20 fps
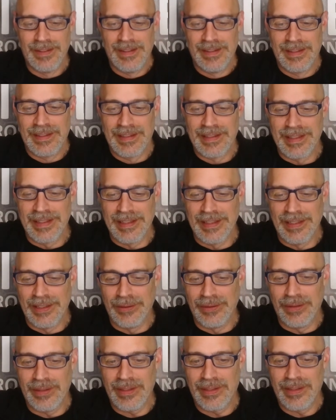You
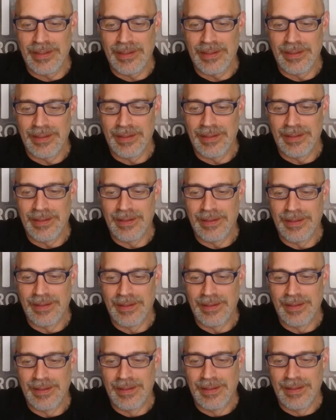know,
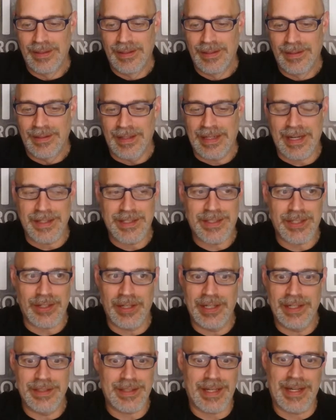like I saw
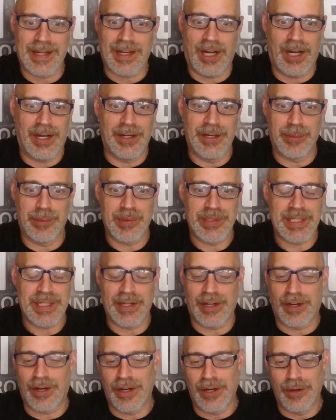his like
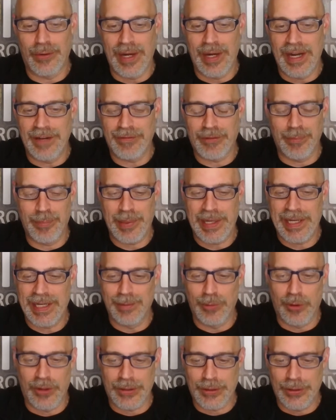100% ROI from
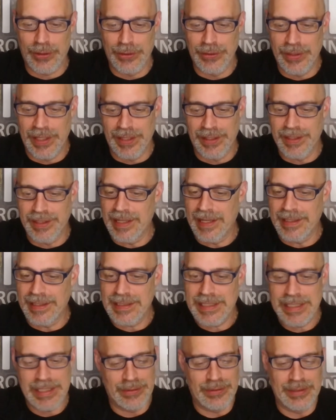Panmore Gold the other day
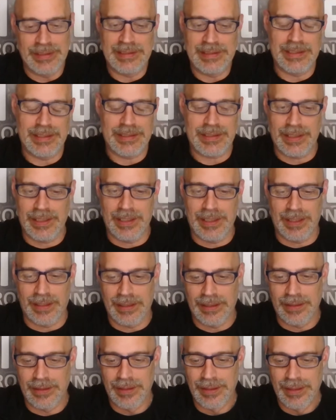too, and it just,
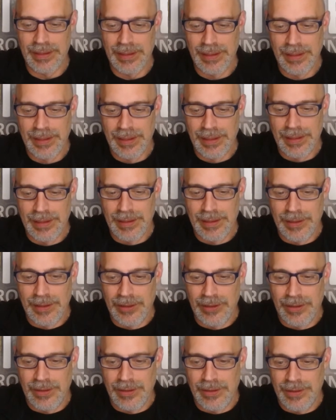
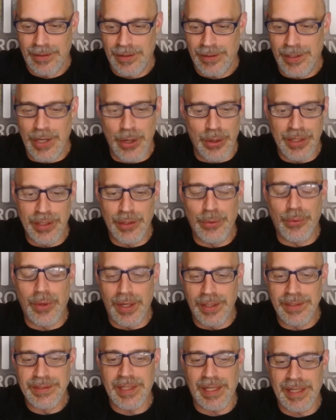no one in the
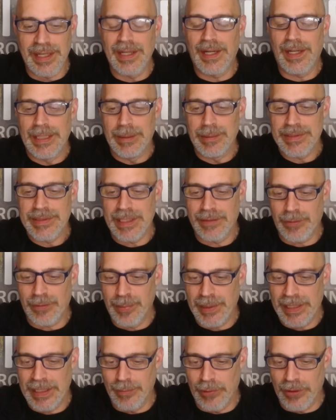world is going to get 100% from
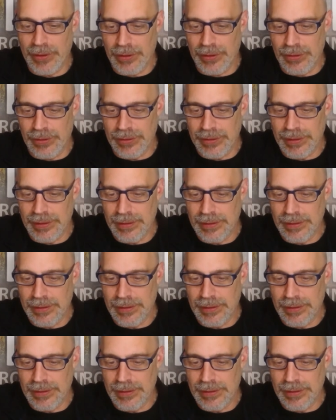Panmore Gold.